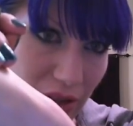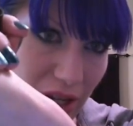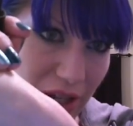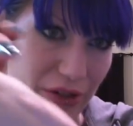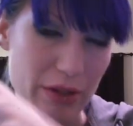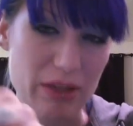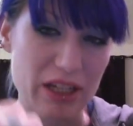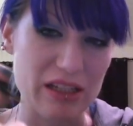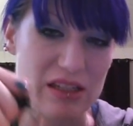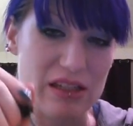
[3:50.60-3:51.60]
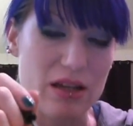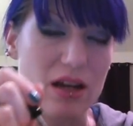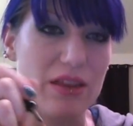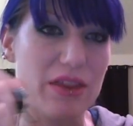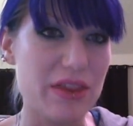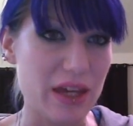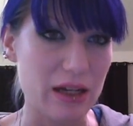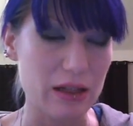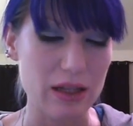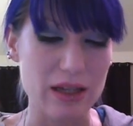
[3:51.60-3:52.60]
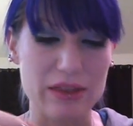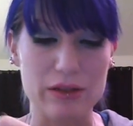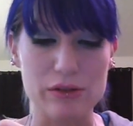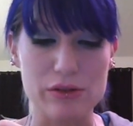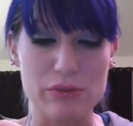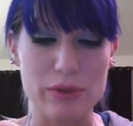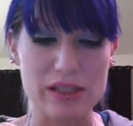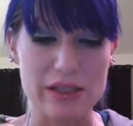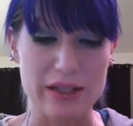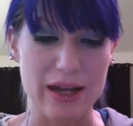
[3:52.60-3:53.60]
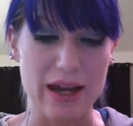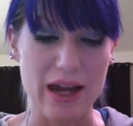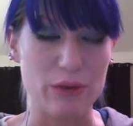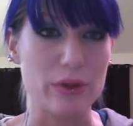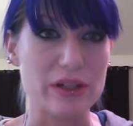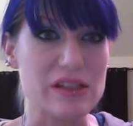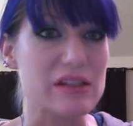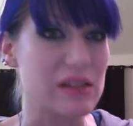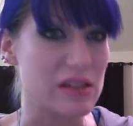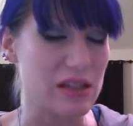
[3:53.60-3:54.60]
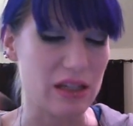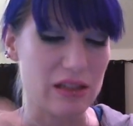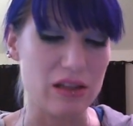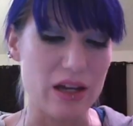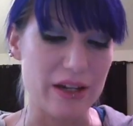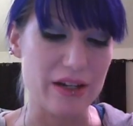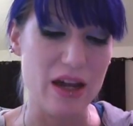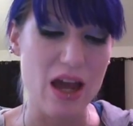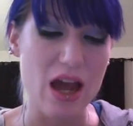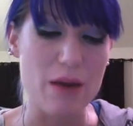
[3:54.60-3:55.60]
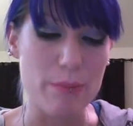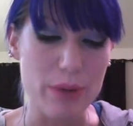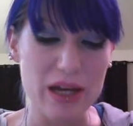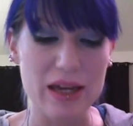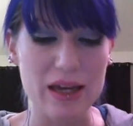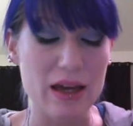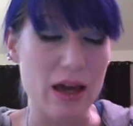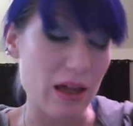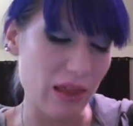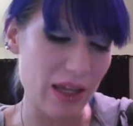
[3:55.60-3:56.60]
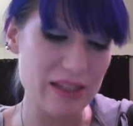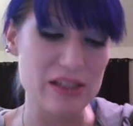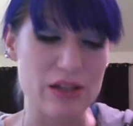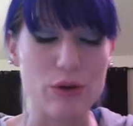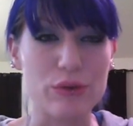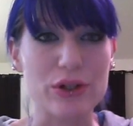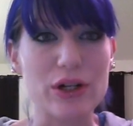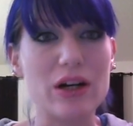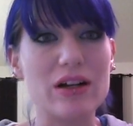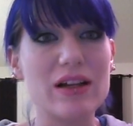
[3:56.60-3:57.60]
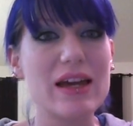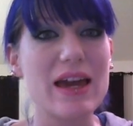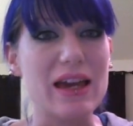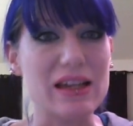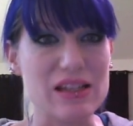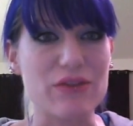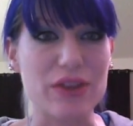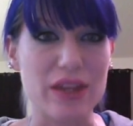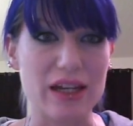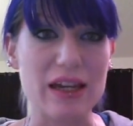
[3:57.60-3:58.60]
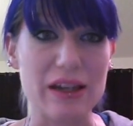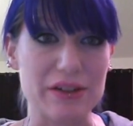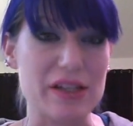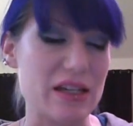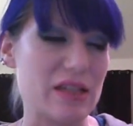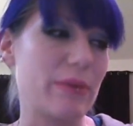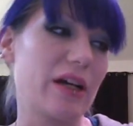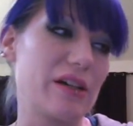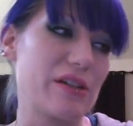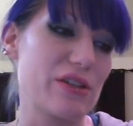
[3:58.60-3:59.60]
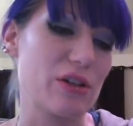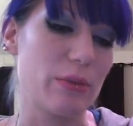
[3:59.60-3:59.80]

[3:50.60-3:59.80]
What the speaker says: liner. I mean, it's not thick like those ones that I had where it's a distinct line. But I liked it overall, except for that it irritates my eyes so